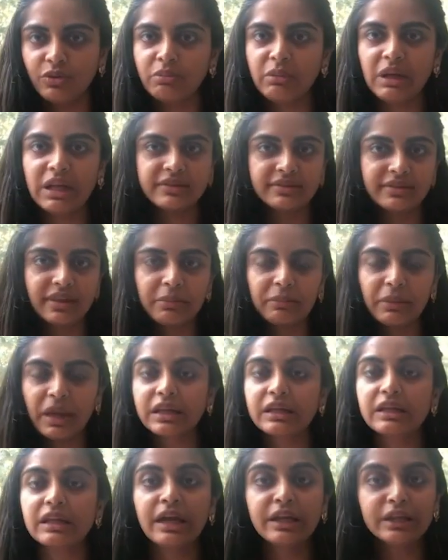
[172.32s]
melt that
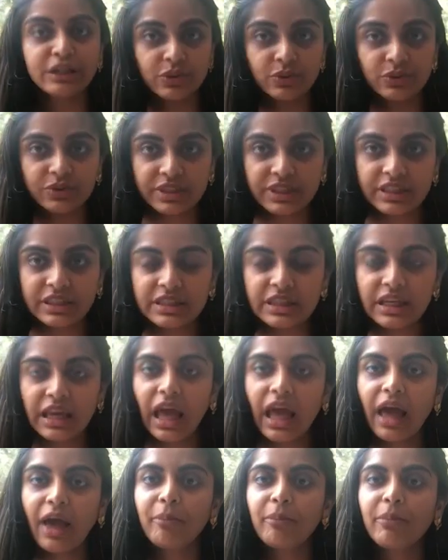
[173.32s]
metal and use it.
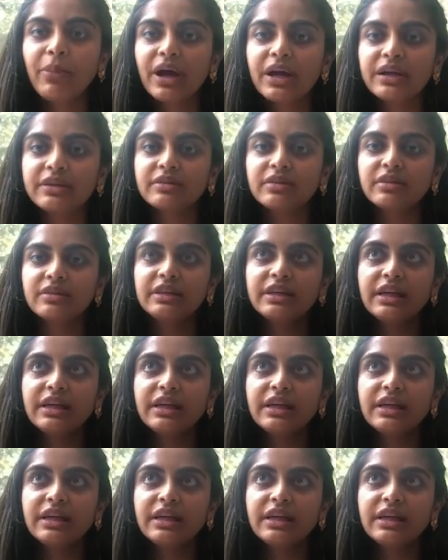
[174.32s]
But